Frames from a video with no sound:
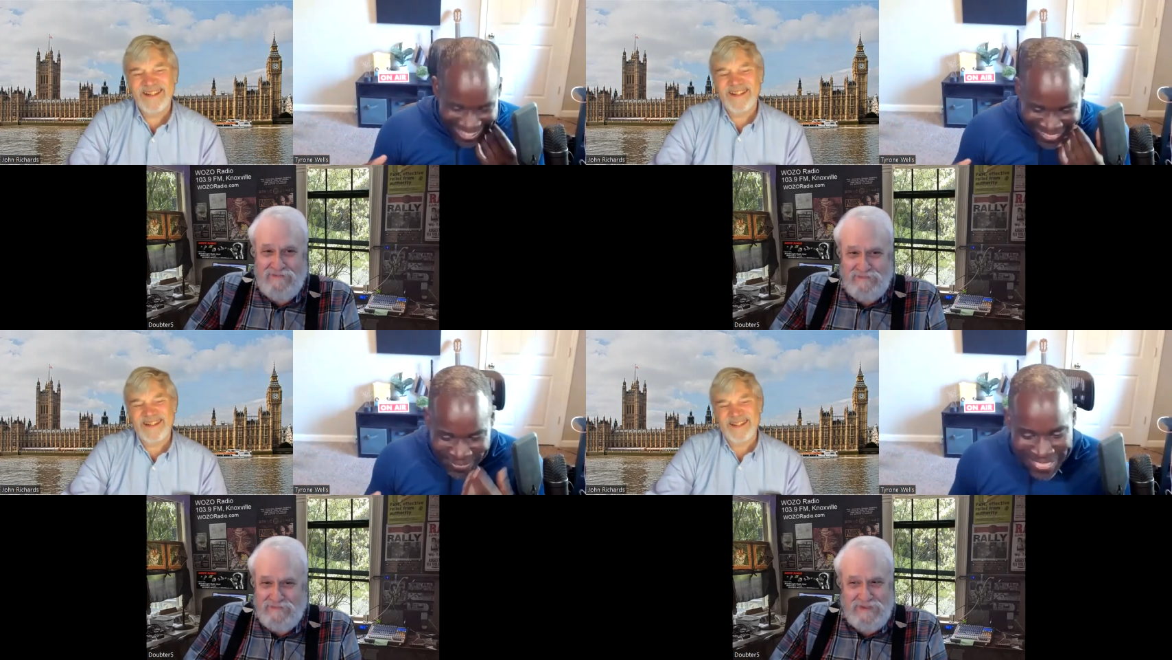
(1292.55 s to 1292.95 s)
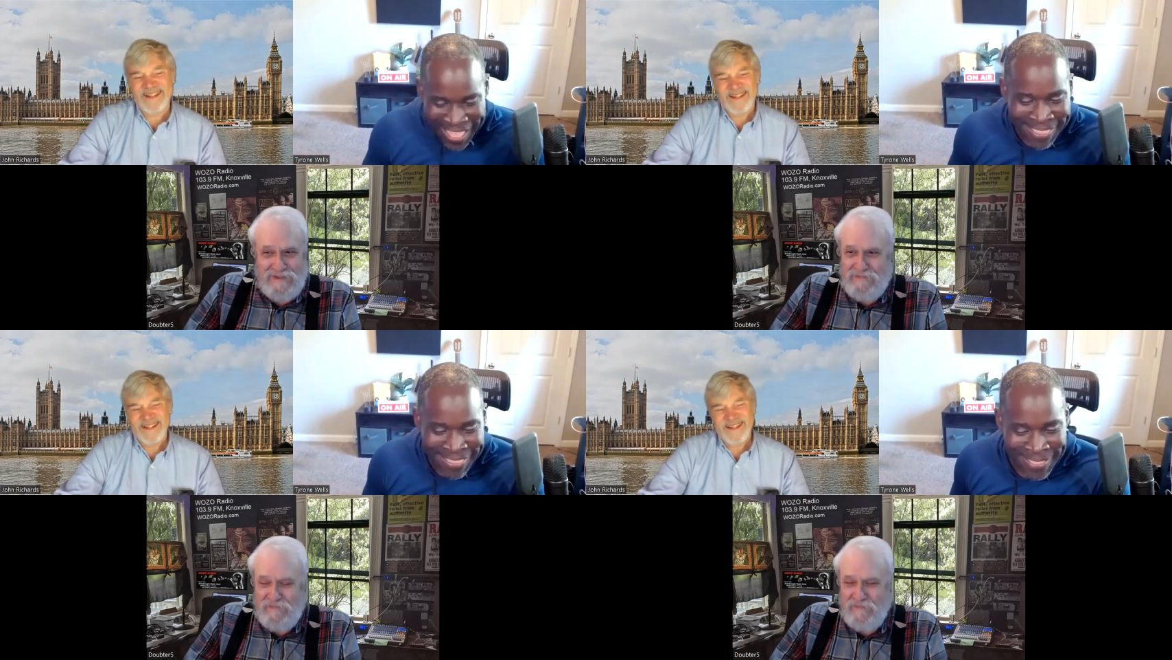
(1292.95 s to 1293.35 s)
Speaker 1: It's yeah.
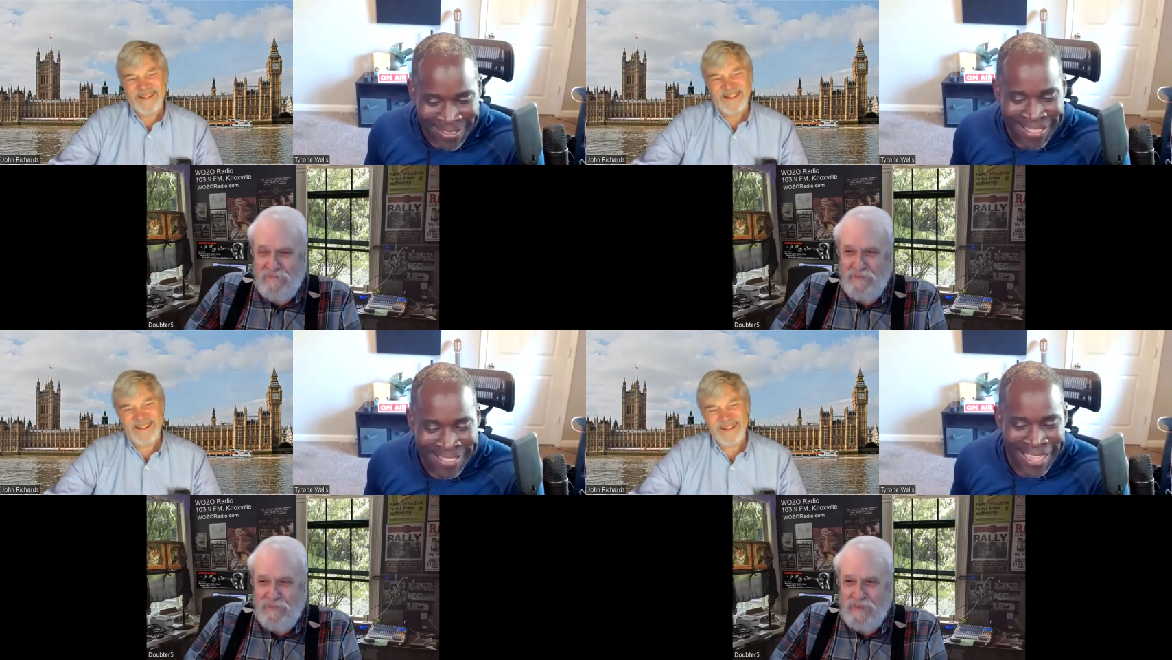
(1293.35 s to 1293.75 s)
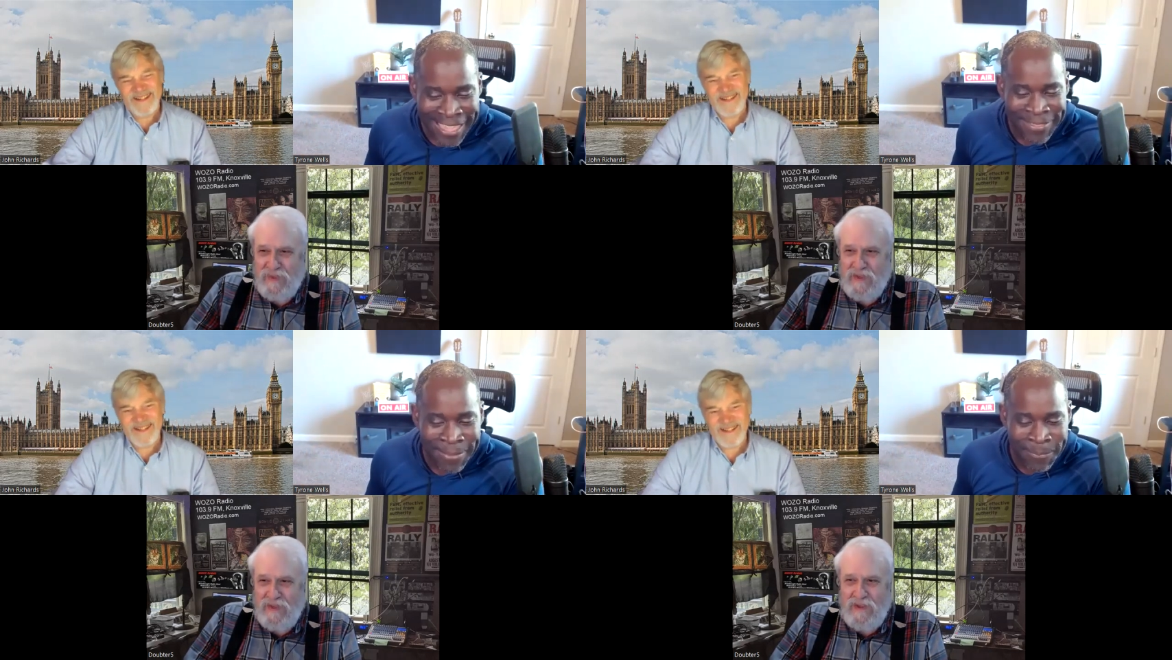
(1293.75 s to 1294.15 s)
that's that's
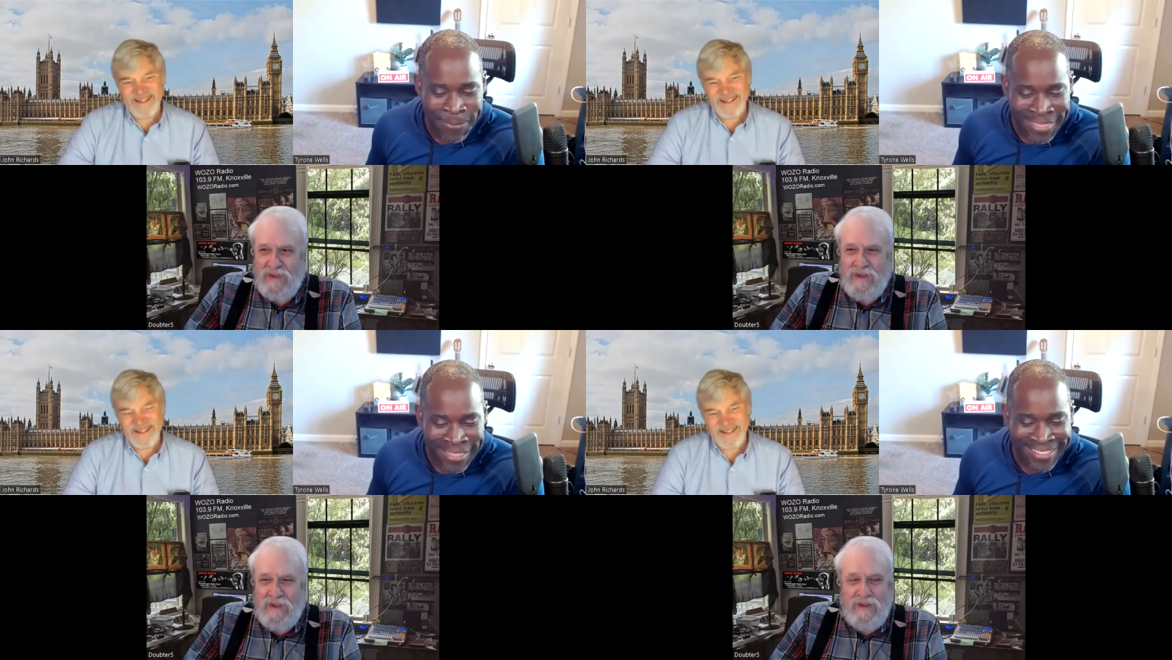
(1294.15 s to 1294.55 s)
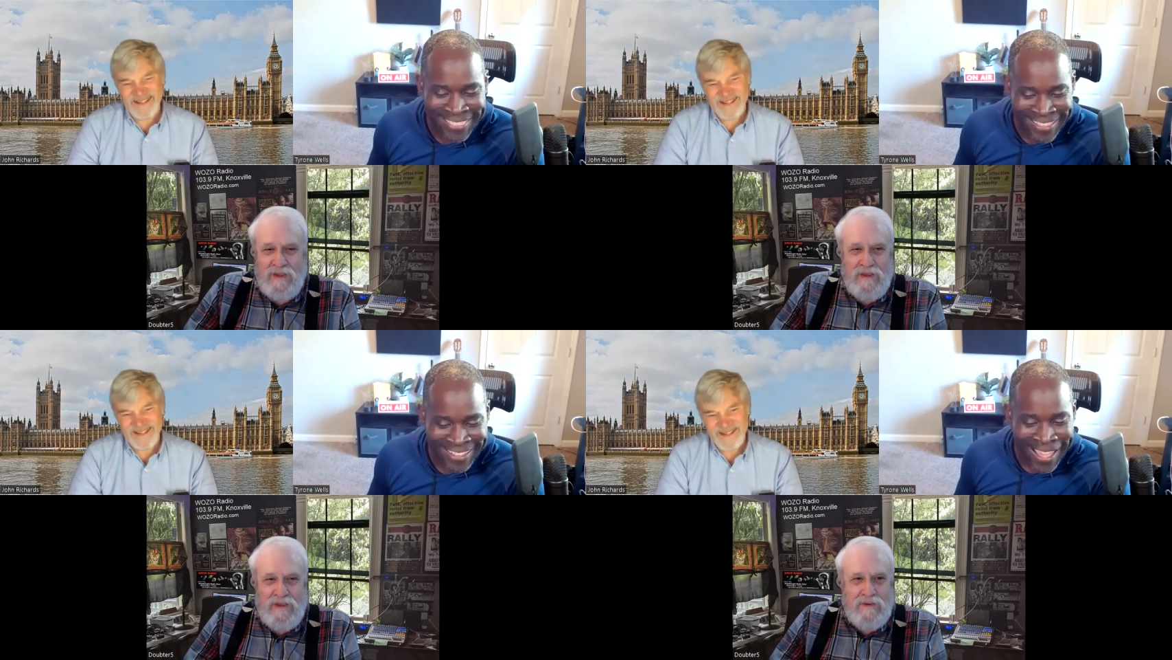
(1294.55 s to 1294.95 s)
kind of the the
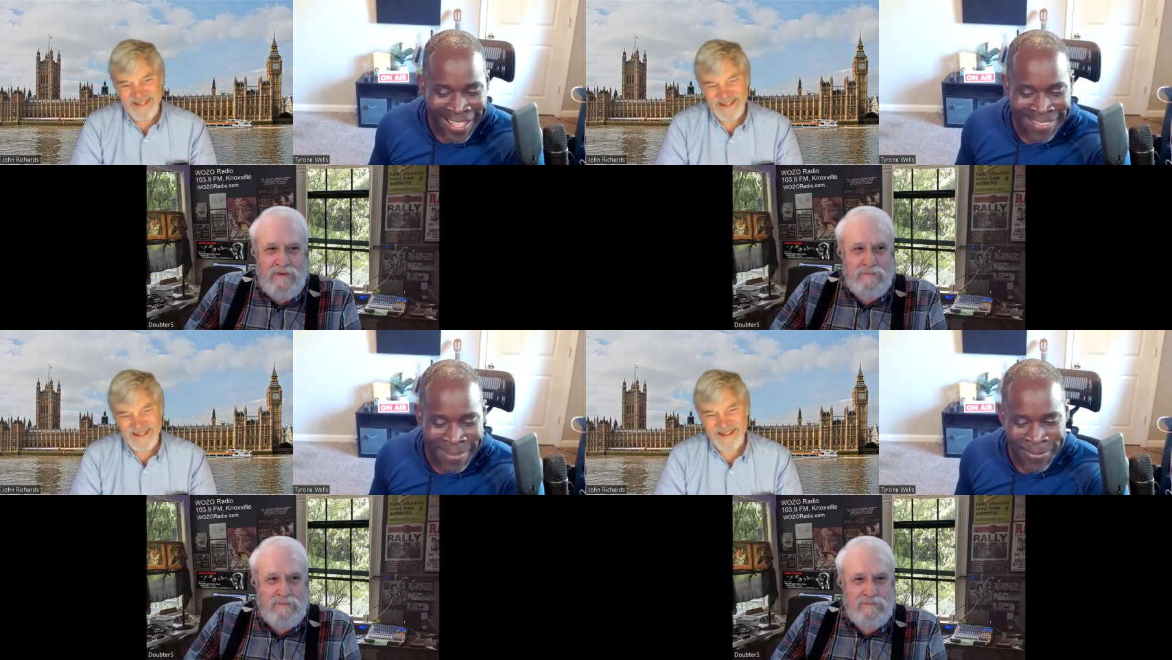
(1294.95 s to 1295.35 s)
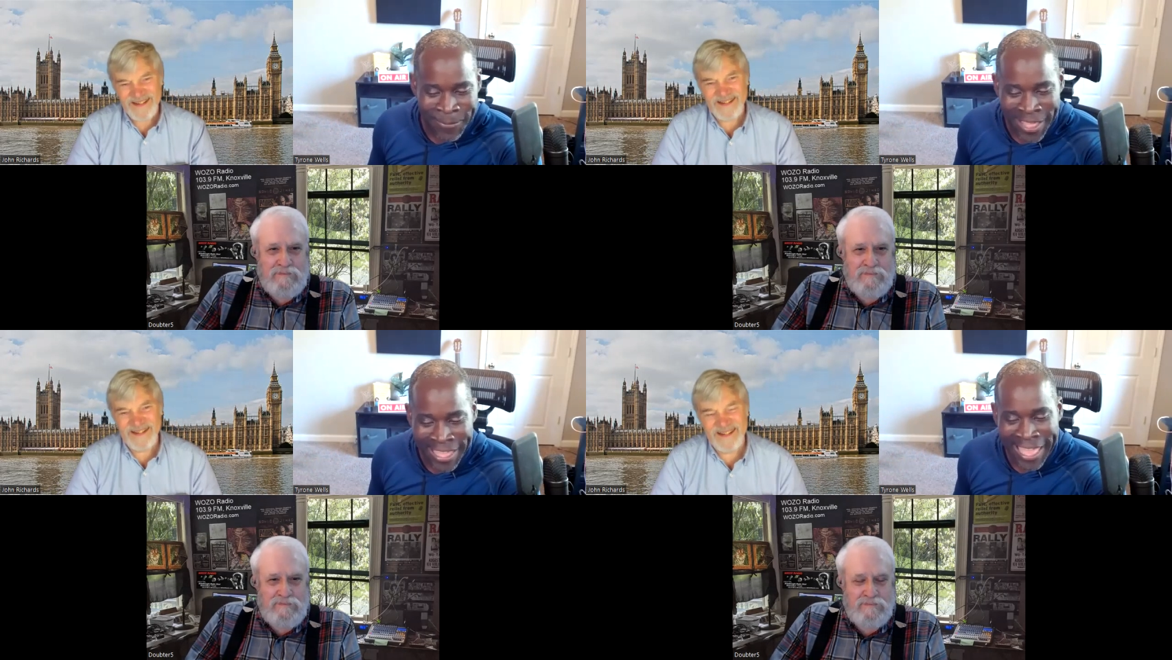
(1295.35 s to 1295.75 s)
the concept
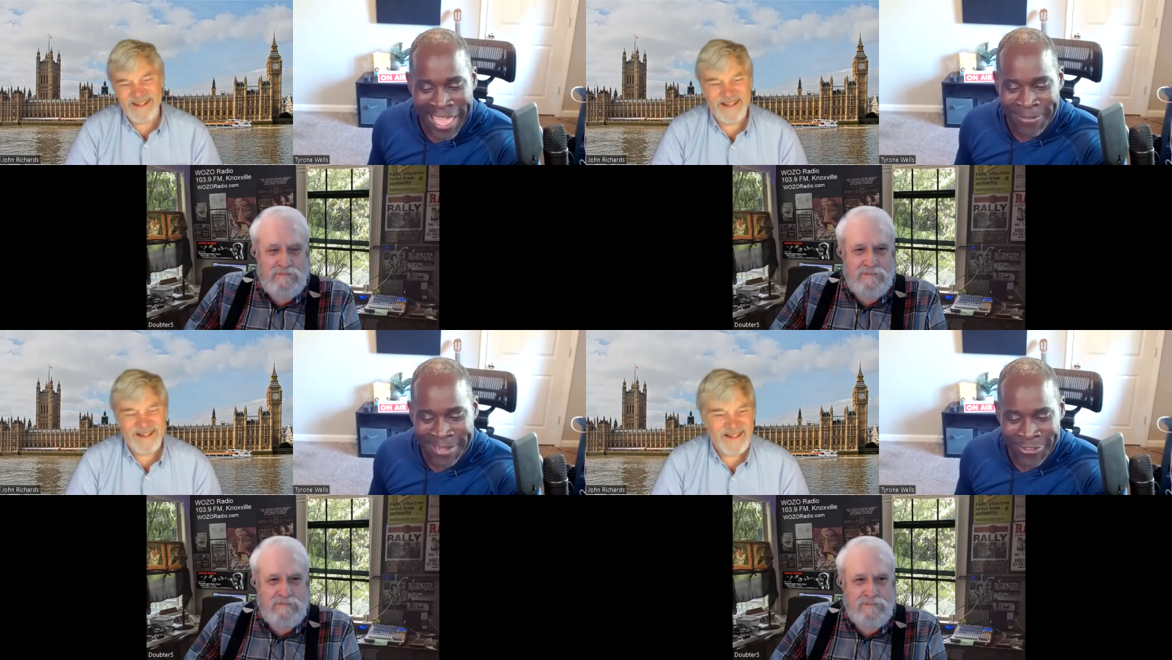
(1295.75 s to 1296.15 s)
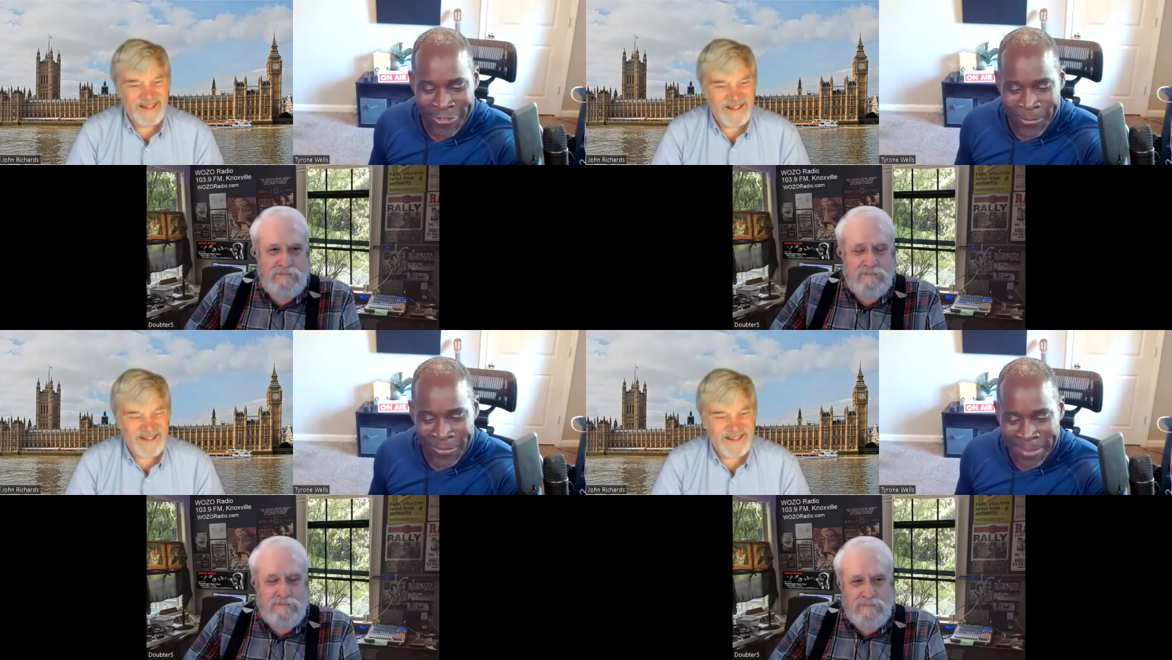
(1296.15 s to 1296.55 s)
of why I have an
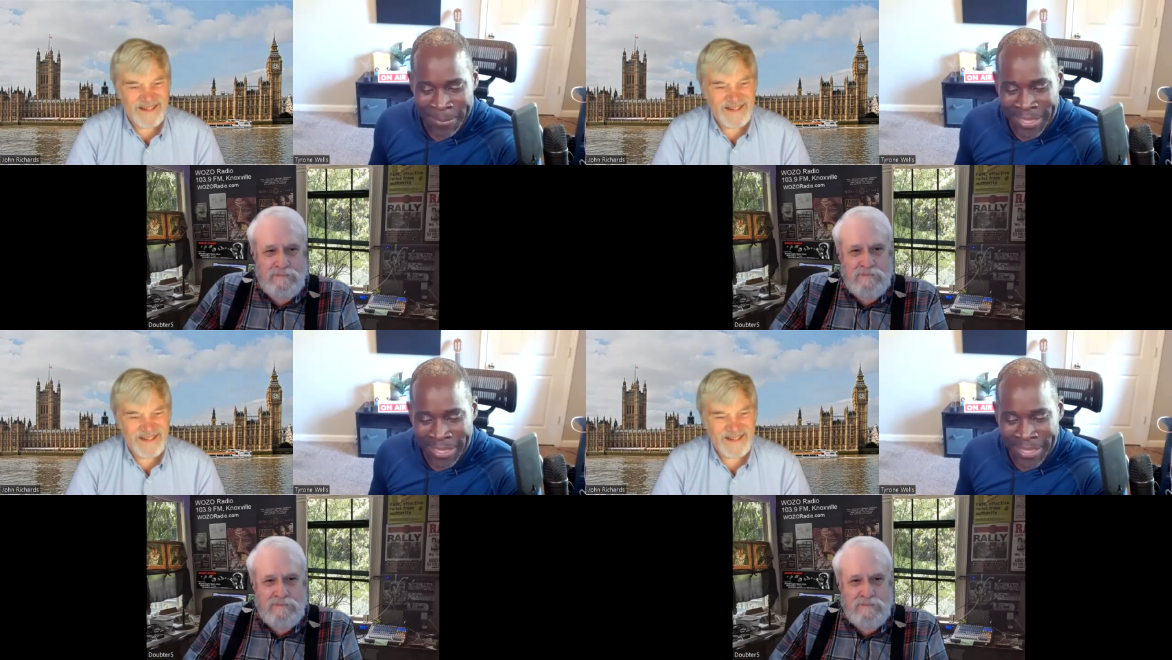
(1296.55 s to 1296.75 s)
issue with it,